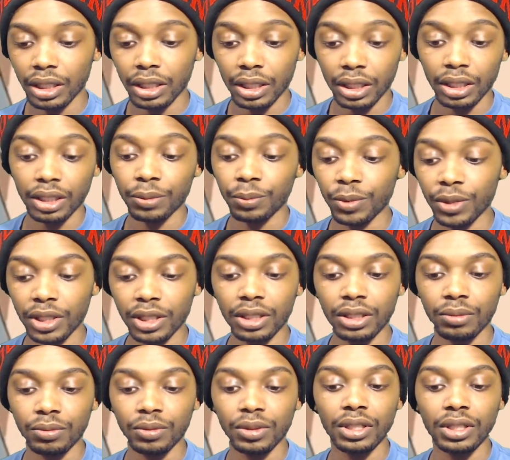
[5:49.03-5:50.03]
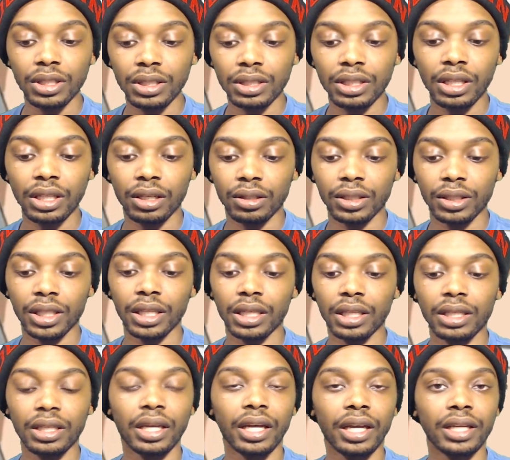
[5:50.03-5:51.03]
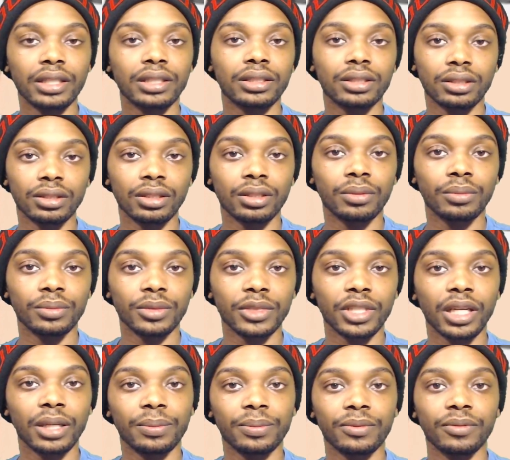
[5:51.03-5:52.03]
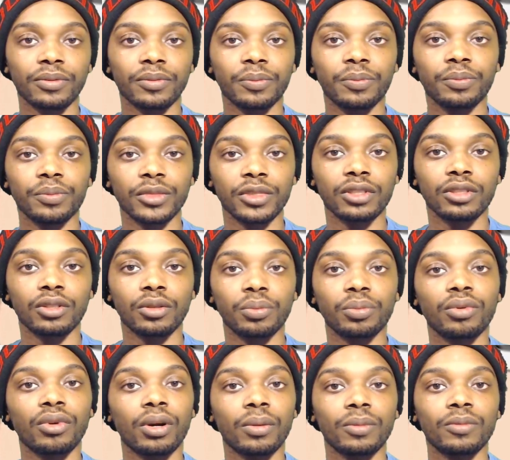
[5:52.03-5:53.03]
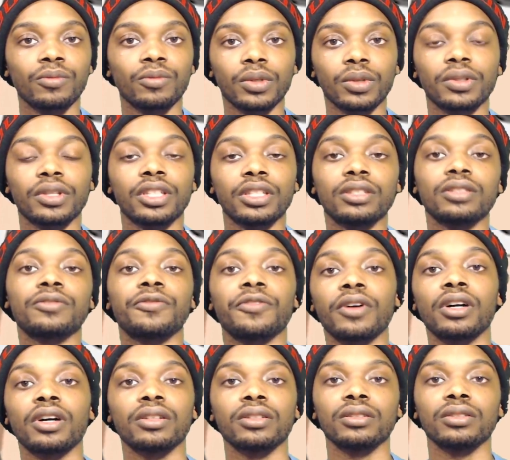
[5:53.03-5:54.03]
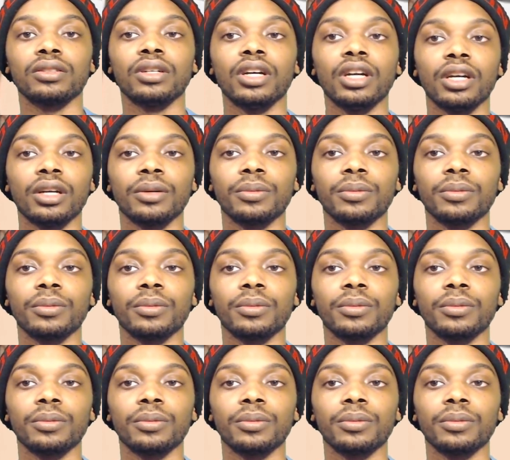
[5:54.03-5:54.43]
We can tell that he has some type of problem with his father,